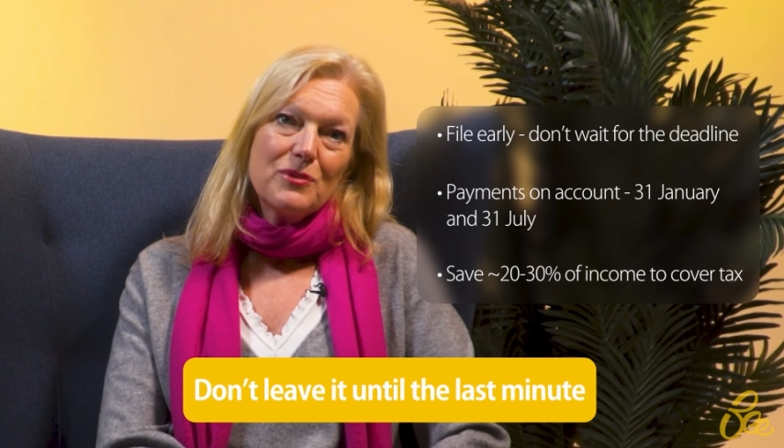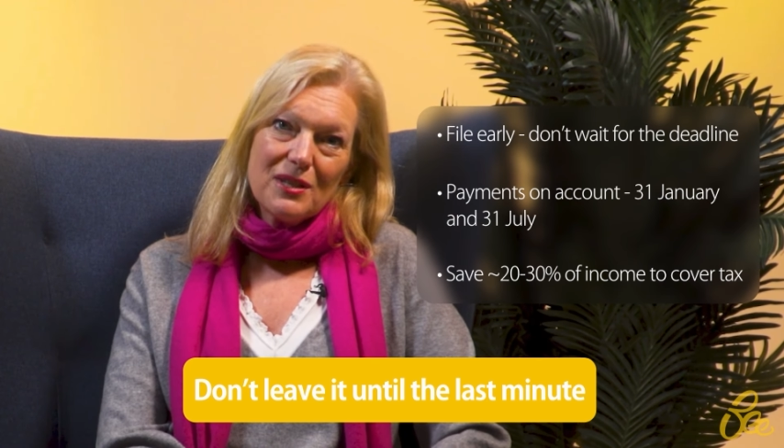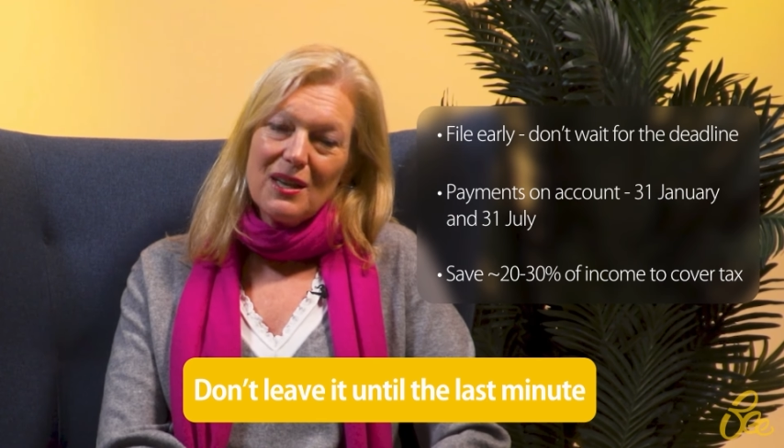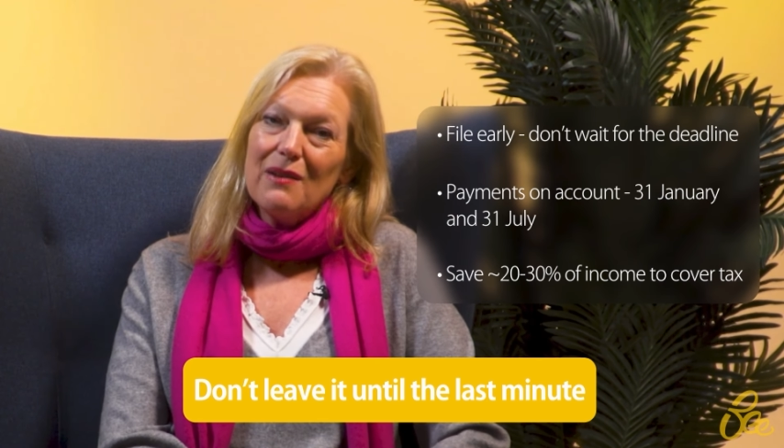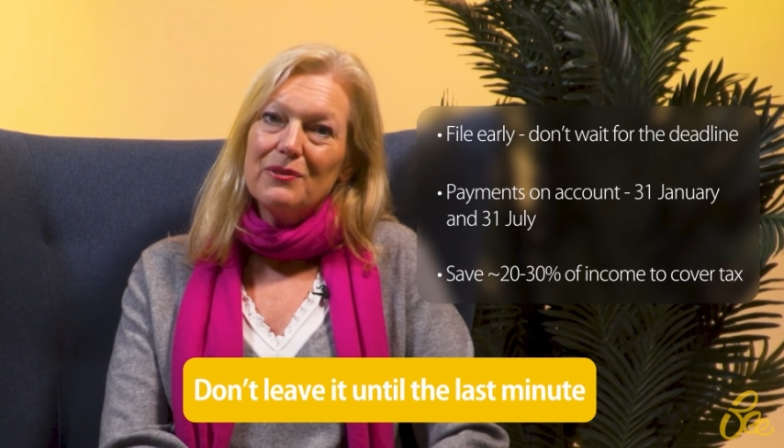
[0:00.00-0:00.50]
to
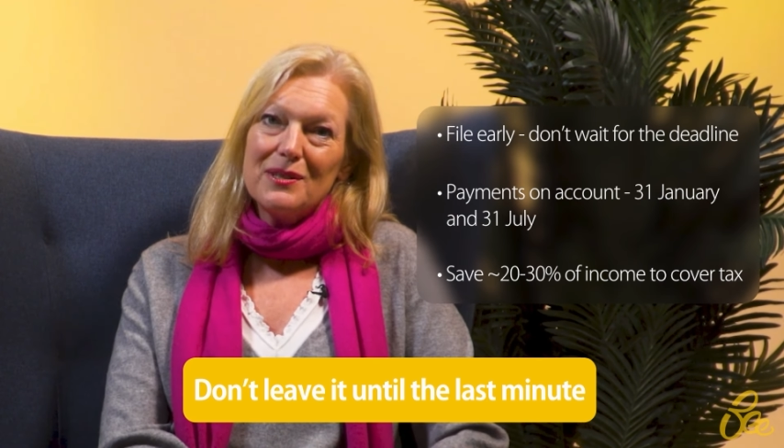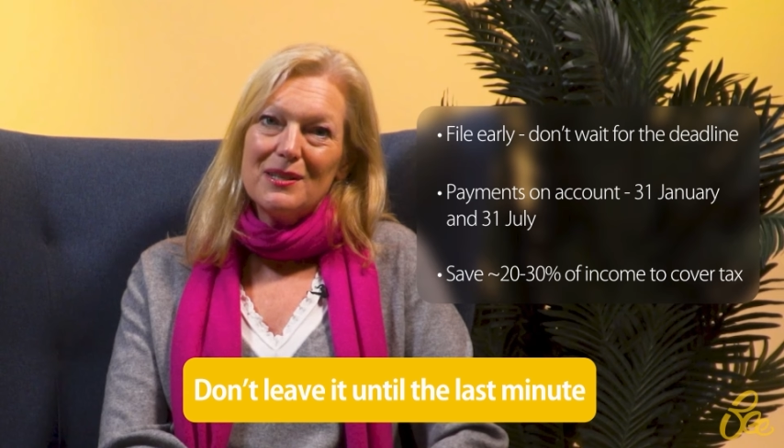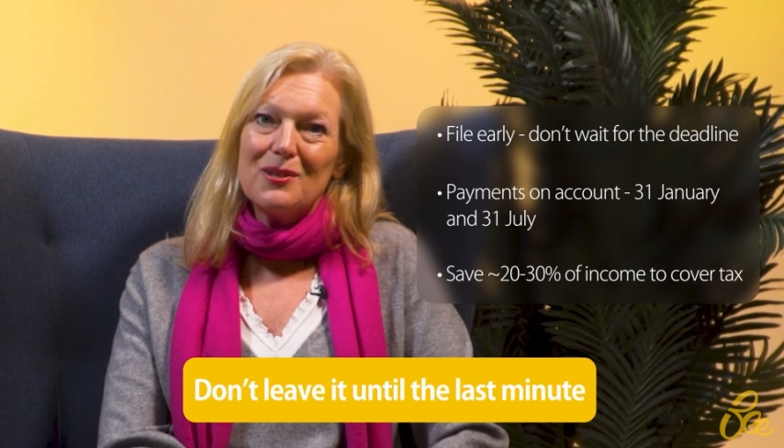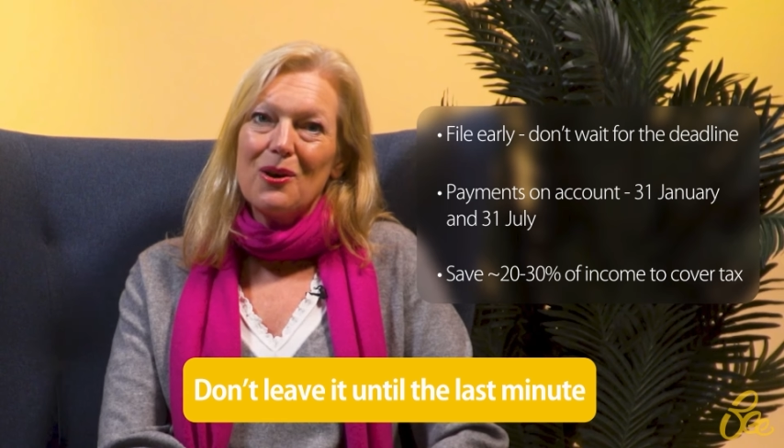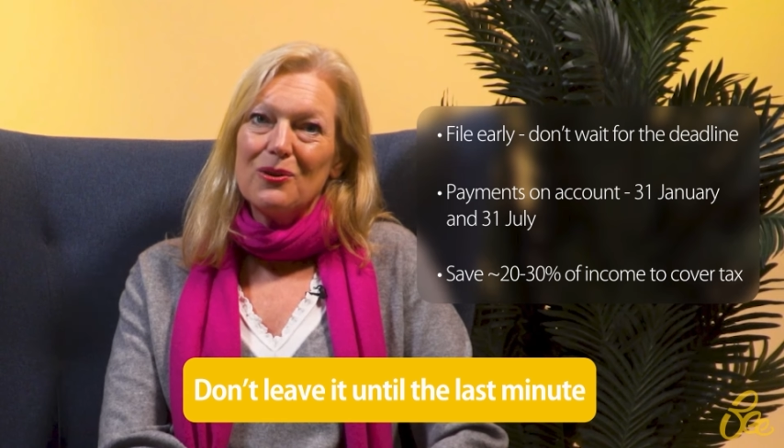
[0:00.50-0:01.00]
cover
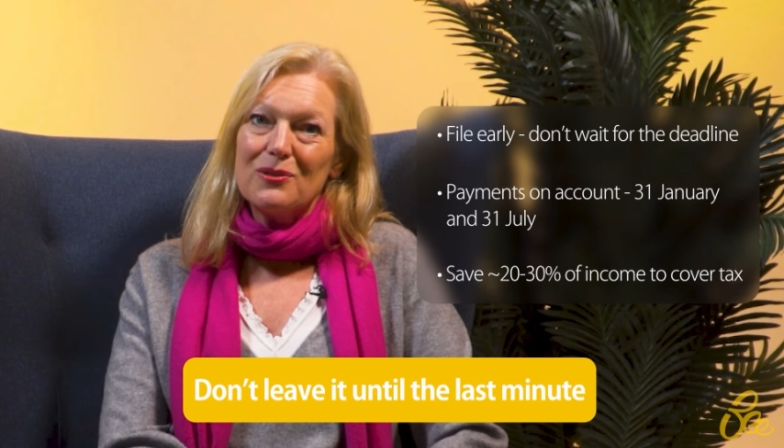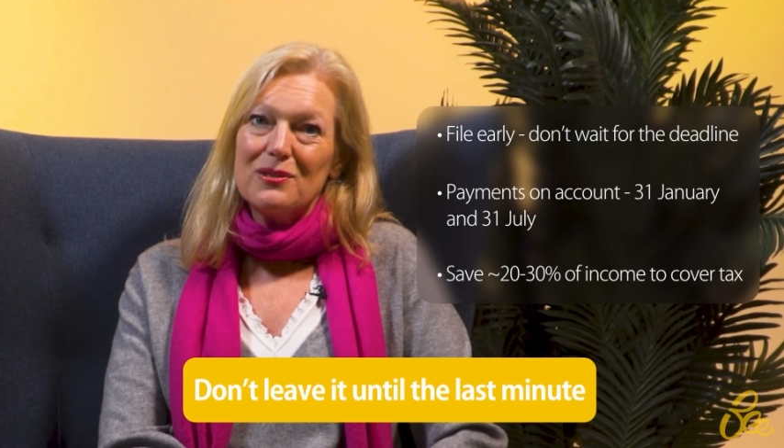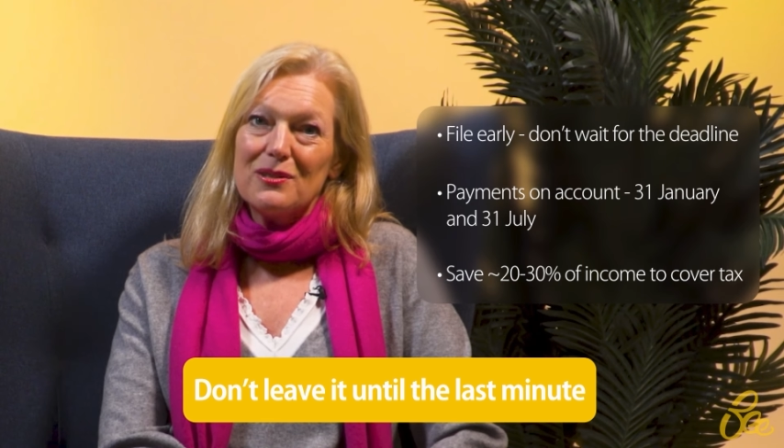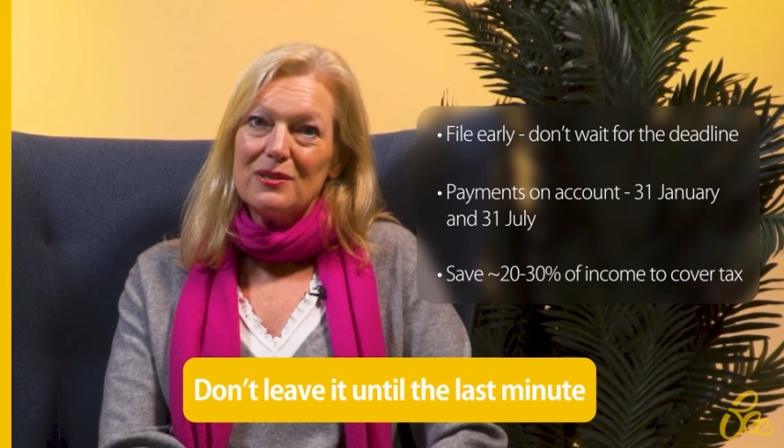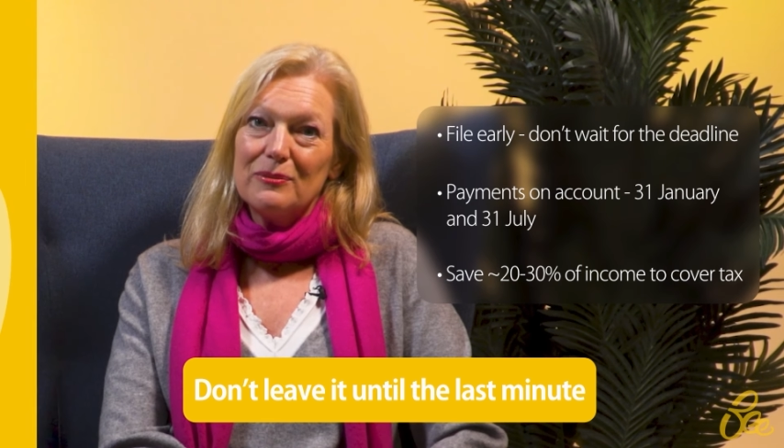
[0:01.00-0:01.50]
these
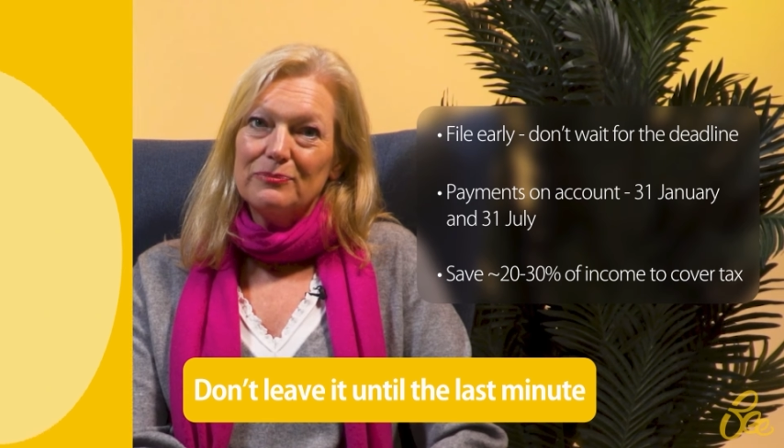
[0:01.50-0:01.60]
costs.